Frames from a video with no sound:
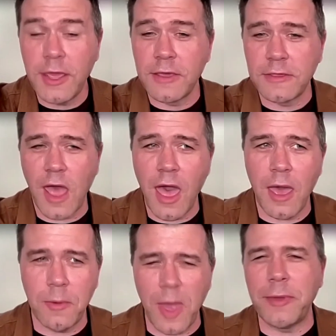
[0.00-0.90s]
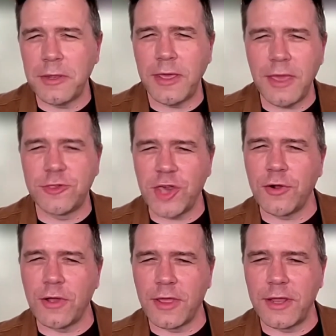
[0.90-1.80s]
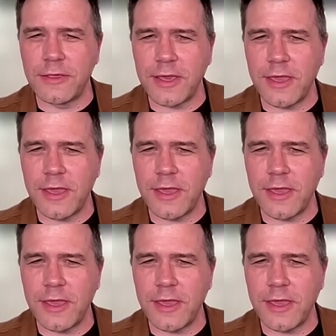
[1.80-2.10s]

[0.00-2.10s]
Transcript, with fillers: is. Uh, I mean, in general, it is. I